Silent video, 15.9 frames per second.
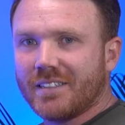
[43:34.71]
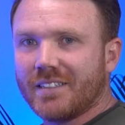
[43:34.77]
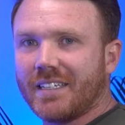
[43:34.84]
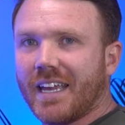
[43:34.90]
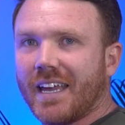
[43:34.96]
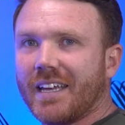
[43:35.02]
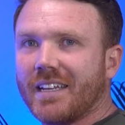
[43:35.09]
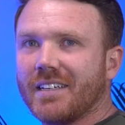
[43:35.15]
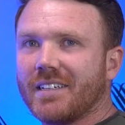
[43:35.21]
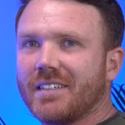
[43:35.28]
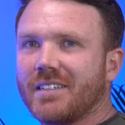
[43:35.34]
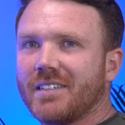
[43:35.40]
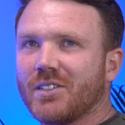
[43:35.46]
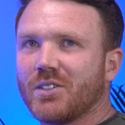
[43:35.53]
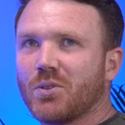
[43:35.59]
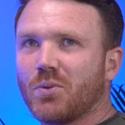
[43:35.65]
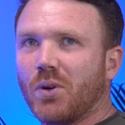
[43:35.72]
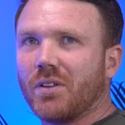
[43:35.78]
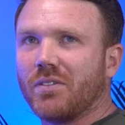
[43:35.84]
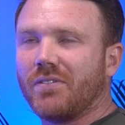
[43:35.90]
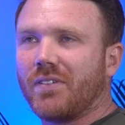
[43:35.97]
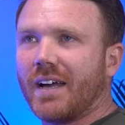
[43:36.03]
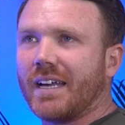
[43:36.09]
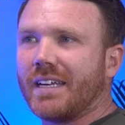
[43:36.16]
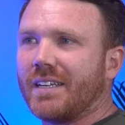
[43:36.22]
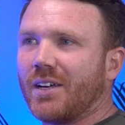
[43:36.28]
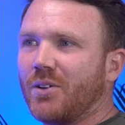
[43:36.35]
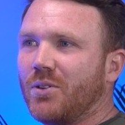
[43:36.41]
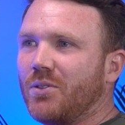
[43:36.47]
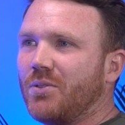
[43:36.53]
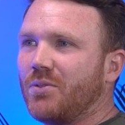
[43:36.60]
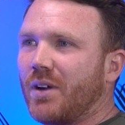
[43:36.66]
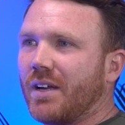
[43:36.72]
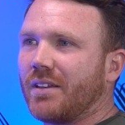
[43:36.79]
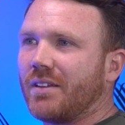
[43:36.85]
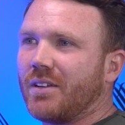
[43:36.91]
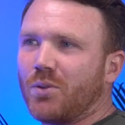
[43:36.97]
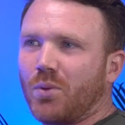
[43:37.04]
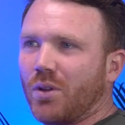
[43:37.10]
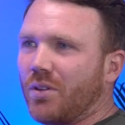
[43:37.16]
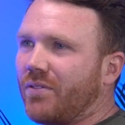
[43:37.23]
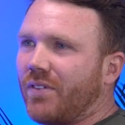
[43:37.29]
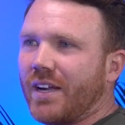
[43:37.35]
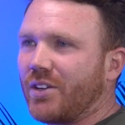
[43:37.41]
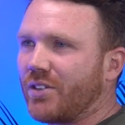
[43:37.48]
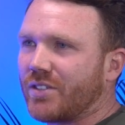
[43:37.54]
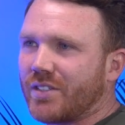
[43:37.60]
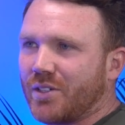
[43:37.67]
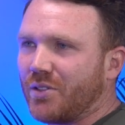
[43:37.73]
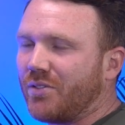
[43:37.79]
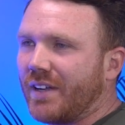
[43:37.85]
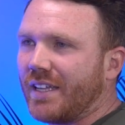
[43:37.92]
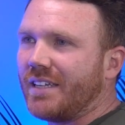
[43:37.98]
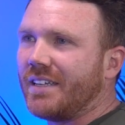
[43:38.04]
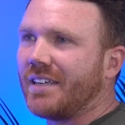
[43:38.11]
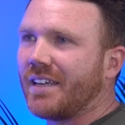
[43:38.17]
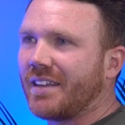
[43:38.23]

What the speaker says: get disqualified out rather than qualify yourself in.